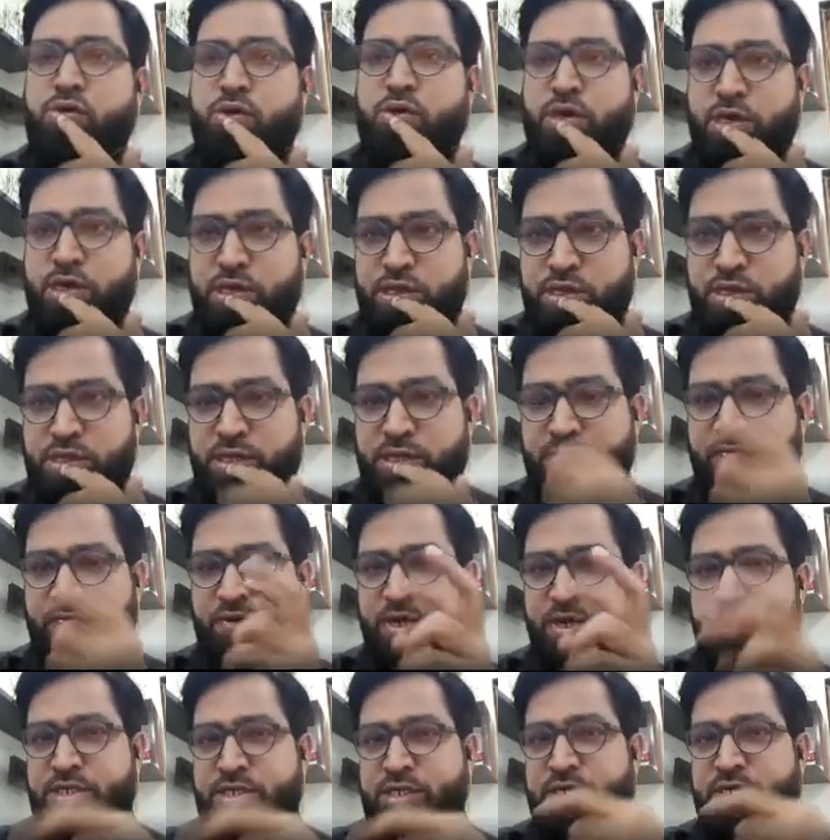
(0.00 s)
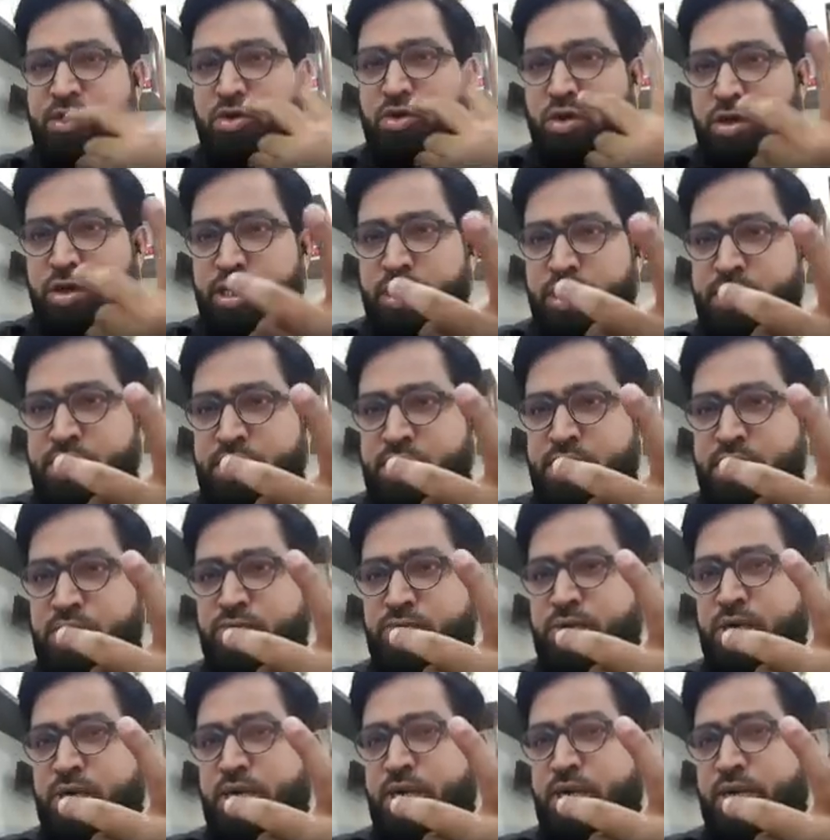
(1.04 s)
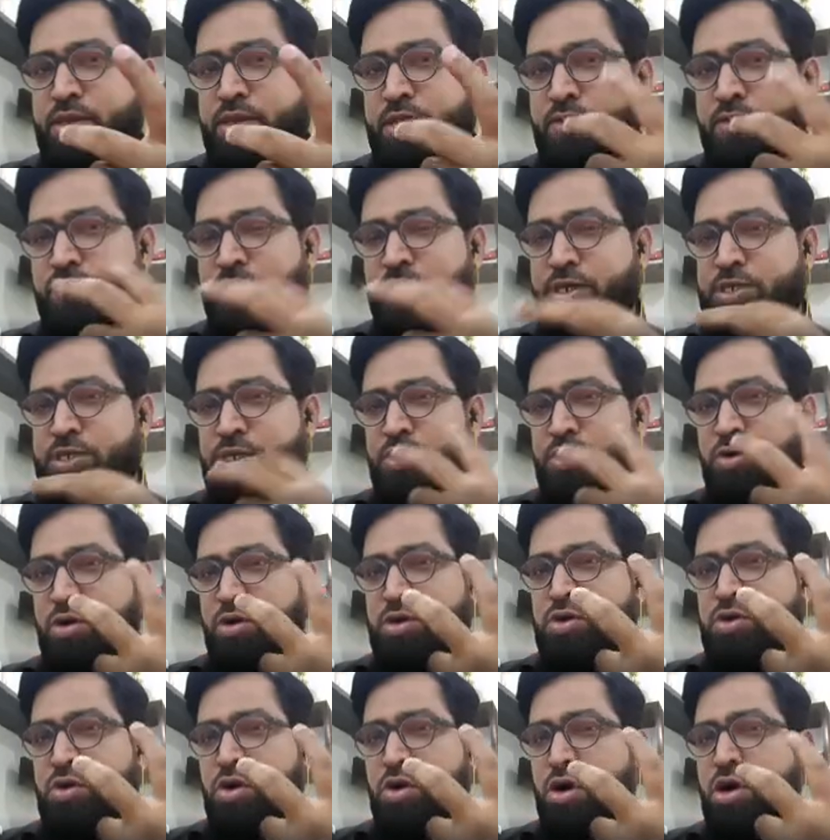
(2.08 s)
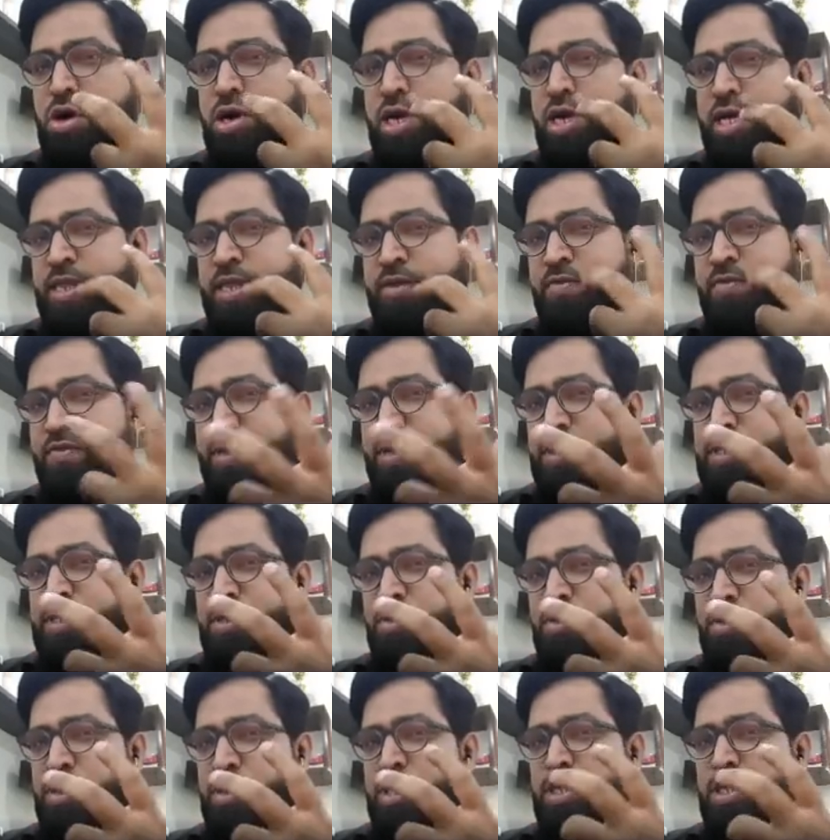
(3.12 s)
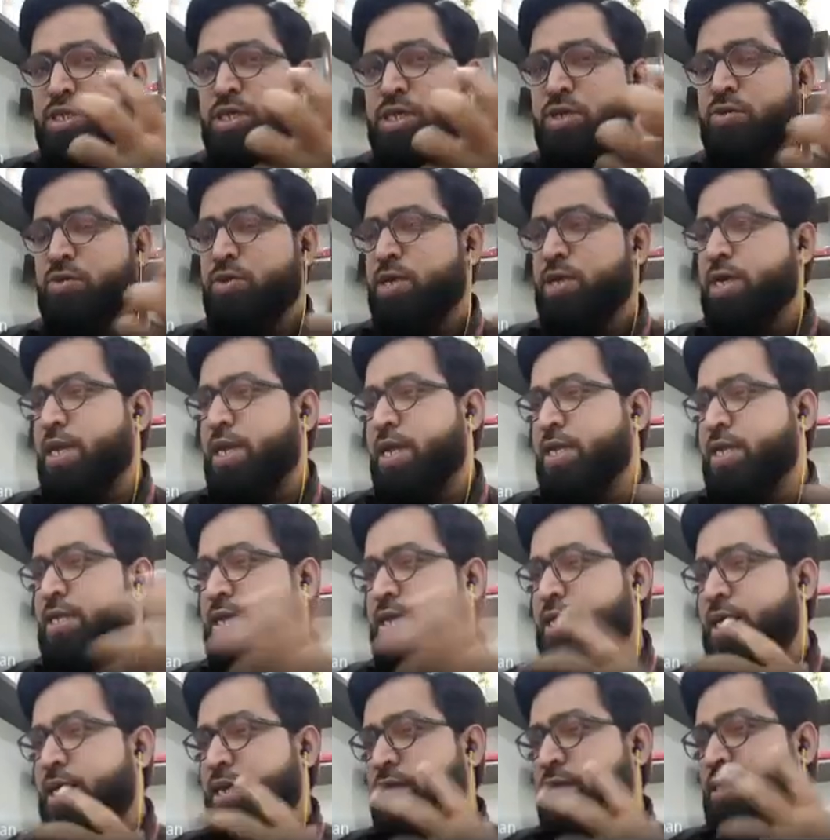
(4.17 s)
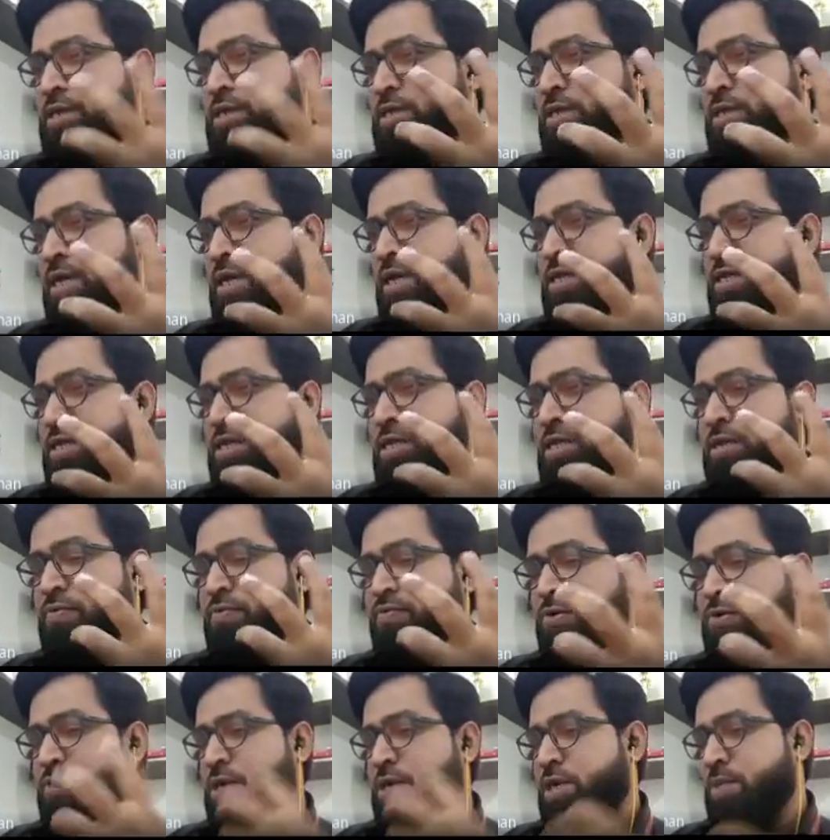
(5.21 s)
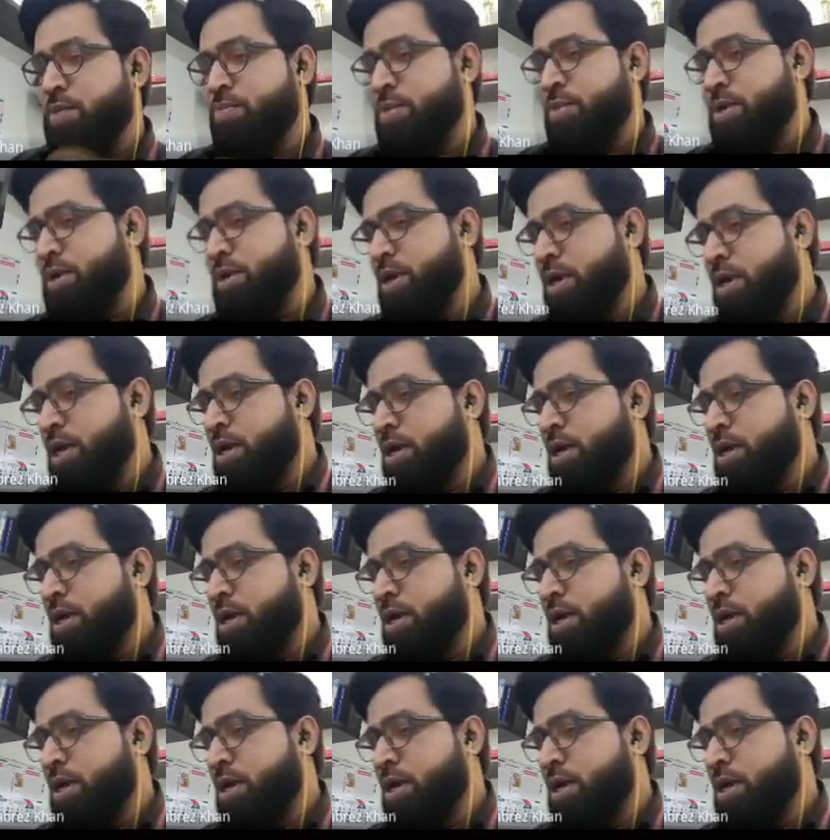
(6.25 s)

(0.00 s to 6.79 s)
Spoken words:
So yes, the function got executed, the function got called, and the function got executed, and then it is asking us for the number.